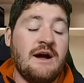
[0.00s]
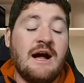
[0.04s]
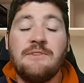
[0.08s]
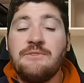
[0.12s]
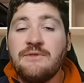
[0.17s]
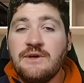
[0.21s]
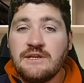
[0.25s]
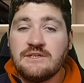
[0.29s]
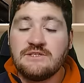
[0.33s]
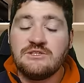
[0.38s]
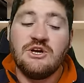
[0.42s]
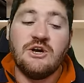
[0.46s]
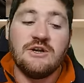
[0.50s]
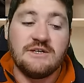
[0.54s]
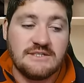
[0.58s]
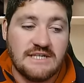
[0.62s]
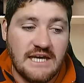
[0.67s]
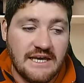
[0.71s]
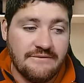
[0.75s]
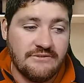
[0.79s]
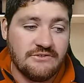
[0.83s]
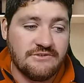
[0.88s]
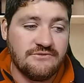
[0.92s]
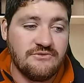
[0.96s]
I think Deon
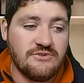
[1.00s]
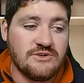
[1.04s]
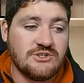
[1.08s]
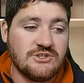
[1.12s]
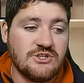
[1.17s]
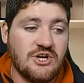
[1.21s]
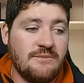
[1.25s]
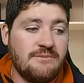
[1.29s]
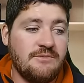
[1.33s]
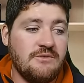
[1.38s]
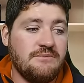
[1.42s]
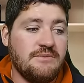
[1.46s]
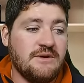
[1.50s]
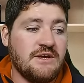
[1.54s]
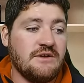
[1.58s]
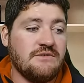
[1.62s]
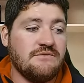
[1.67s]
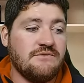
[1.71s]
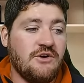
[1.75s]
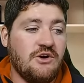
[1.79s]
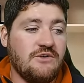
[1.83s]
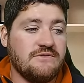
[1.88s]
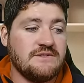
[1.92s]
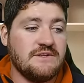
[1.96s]
Davids, for example, being
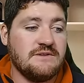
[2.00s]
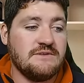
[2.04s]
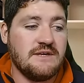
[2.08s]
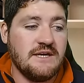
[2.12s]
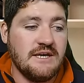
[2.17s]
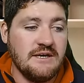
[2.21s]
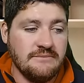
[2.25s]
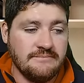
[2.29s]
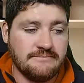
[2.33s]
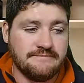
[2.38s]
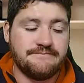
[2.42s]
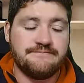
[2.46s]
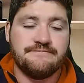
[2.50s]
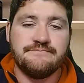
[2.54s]
involved in there,